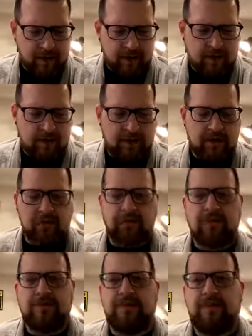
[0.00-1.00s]
going through
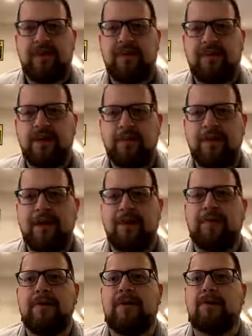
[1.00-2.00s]
books that we may not
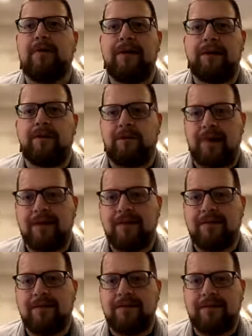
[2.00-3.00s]
read on a regular
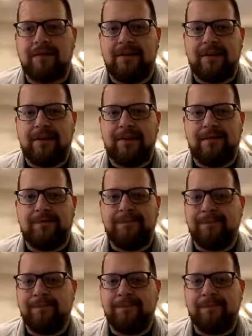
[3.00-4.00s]
basis,
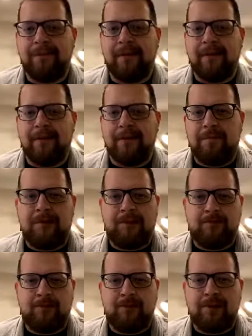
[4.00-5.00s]

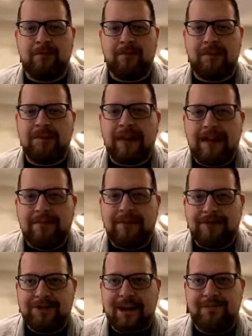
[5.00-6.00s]
because when we really dive into
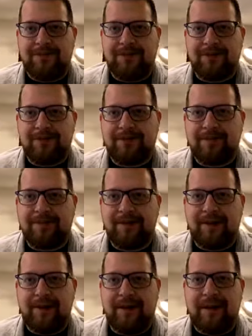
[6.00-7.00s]
chapters,
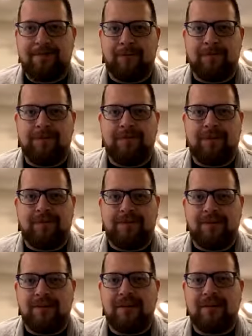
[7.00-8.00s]
that forces us to
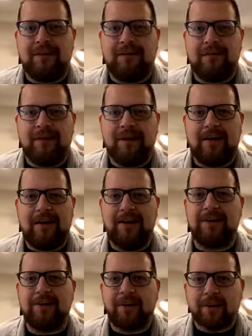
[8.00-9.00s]
think a
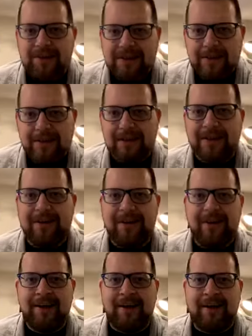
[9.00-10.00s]
little more deeply
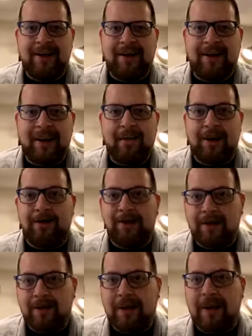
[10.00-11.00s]
about our
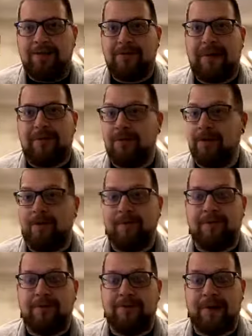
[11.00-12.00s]
own lives, about our
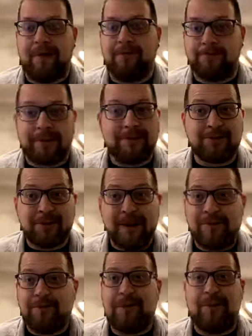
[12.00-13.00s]
own spiritual
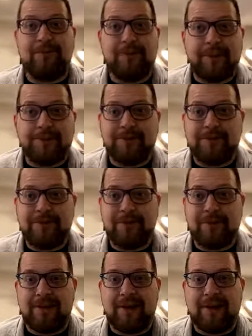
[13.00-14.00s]
lives, about our relationship
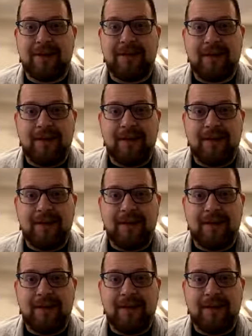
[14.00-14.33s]
with God.